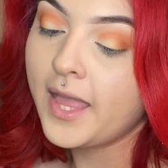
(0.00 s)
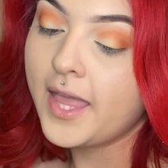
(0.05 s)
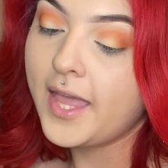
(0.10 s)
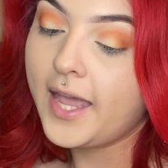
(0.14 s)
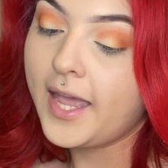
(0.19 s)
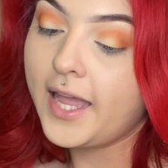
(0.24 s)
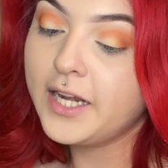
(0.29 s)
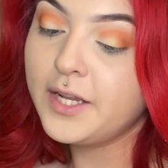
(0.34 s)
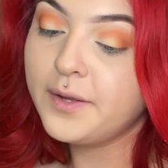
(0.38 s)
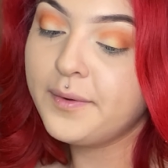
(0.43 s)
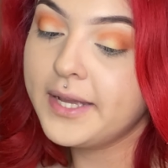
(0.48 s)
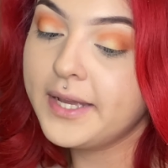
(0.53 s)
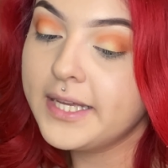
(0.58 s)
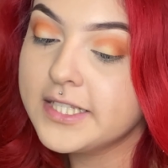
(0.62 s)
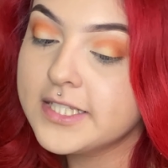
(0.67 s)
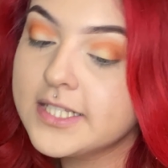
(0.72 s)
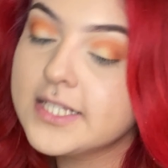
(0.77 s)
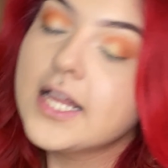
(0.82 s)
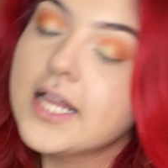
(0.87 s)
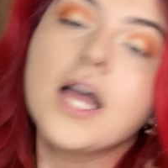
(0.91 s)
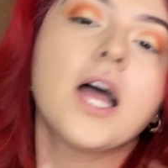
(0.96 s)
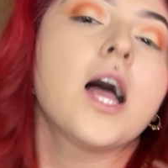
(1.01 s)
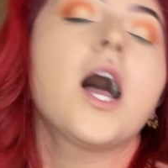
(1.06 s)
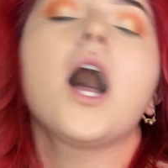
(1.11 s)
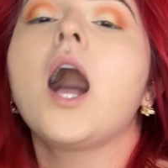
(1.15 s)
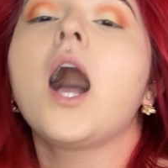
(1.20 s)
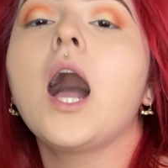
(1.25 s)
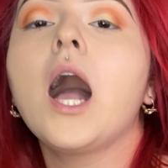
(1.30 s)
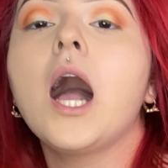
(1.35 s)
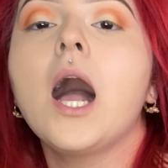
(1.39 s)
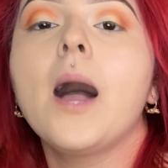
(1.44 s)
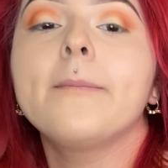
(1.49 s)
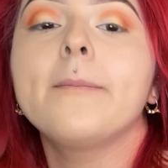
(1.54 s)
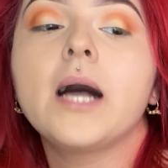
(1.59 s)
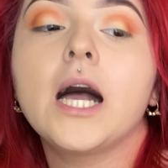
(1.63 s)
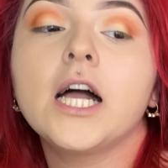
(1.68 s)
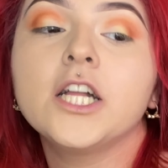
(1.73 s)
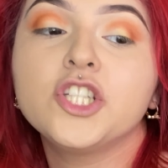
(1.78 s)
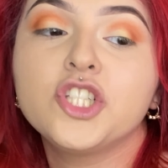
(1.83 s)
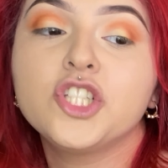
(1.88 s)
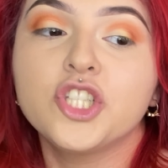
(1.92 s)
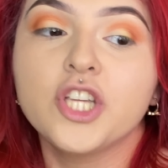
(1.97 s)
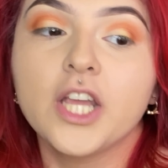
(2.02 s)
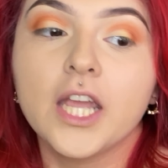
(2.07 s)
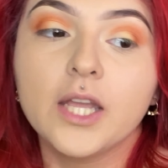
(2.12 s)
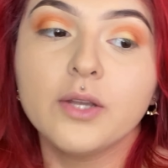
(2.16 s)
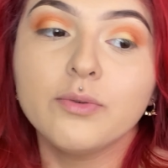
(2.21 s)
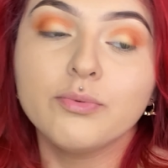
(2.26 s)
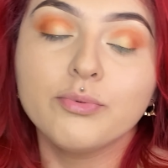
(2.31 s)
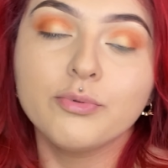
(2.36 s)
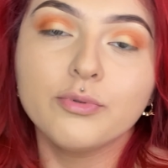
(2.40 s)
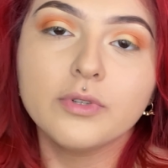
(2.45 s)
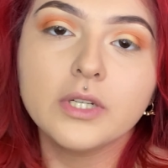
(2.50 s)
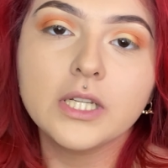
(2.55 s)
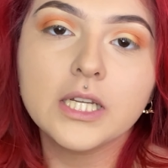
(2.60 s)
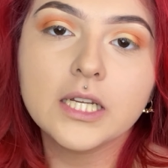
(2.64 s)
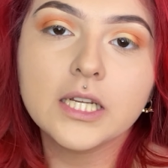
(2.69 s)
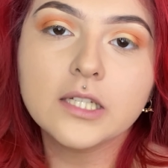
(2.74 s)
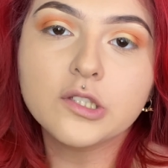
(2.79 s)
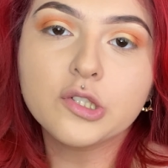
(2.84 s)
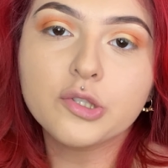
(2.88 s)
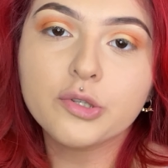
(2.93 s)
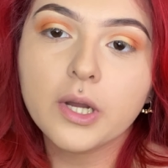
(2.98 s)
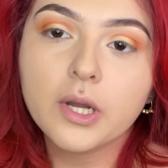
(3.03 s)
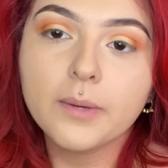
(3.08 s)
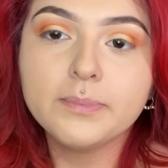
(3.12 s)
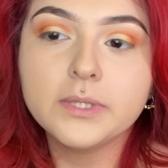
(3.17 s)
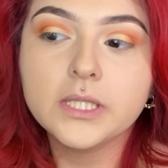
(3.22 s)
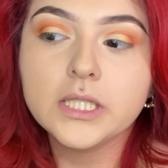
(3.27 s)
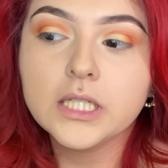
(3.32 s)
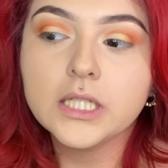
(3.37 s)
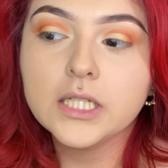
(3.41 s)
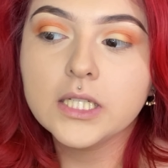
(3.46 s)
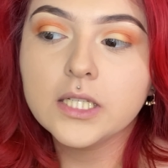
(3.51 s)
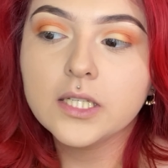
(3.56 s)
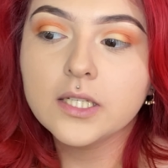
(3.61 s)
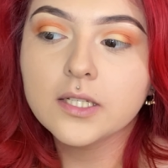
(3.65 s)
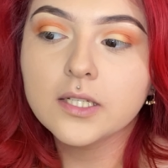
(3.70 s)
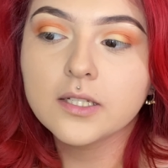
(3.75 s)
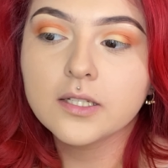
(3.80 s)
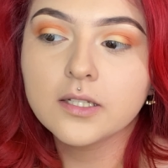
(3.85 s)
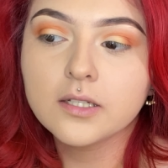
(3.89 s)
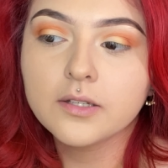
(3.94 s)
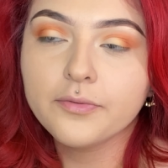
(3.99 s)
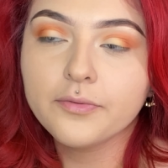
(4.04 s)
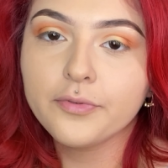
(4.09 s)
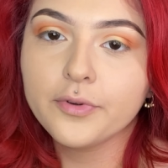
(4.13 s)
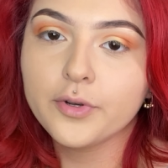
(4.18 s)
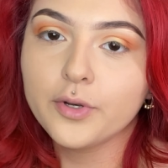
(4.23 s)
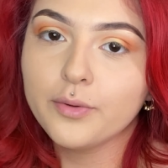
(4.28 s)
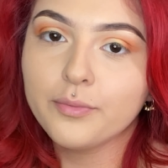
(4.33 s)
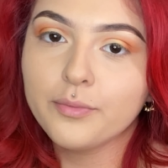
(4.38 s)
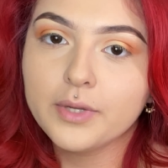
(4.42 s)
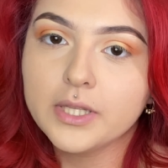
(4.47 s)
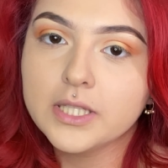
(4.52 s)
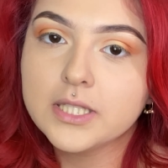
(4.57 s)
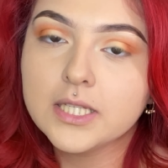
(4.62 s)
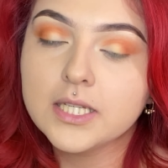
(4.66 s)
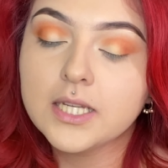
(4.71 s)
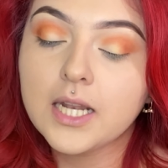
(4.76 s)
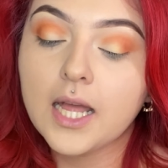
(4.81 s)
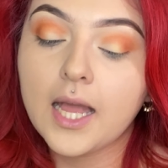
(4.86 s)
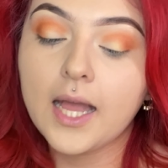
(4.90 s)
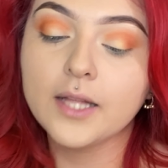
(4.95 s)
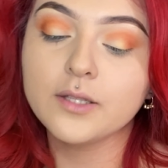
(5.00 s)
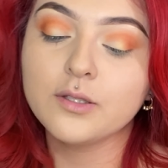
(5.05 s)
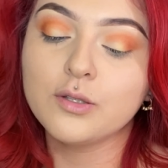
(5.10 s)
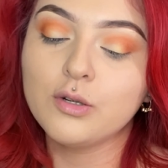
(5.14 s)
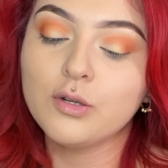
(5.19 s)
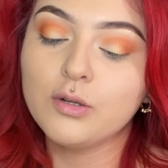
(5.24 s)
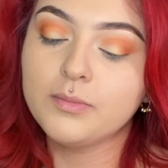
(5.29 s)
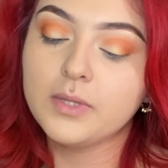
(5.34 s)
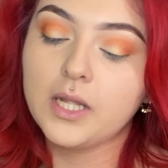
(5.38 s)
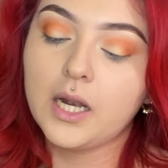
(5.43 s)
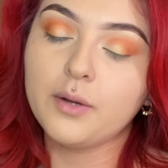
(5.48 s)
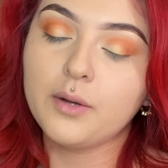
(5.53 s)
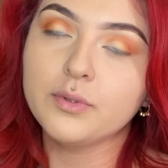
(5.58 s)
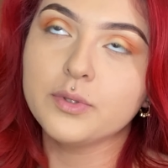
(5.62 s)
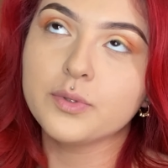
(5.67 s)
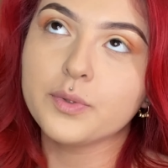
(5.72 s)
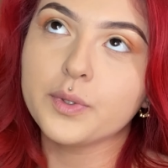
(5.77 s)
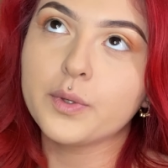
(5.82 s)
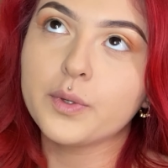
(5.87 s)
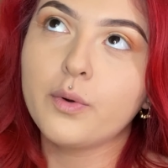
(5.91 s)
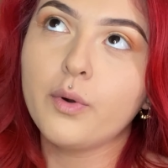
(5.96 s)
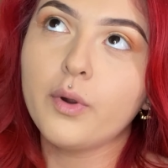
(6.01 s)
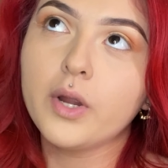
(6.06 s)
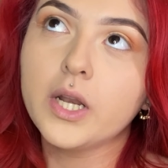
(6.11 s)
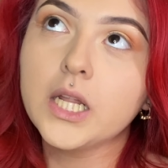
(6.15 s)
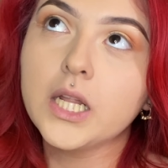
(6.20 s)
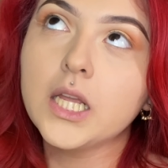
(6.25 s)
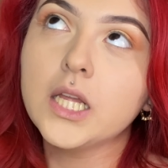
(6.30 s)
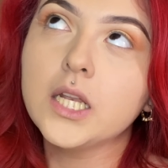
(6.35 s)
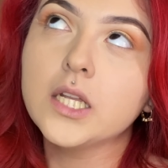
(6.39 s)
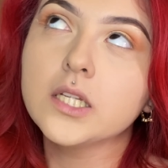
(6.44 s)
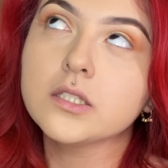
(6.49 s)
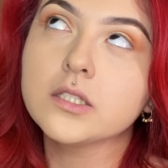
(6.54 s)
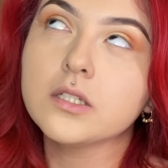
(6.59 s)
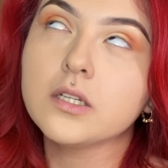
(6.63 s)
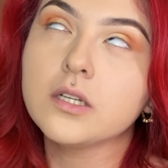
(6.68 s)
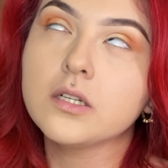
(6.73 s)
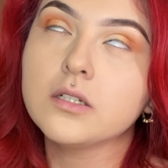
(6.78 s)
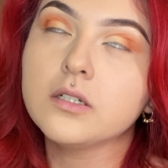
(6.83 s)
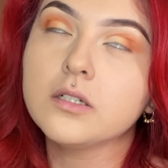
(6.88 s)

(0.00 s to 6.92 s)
Anyways, Jay rudely interrupted for no reason. I had told him that I was recording, and it's like,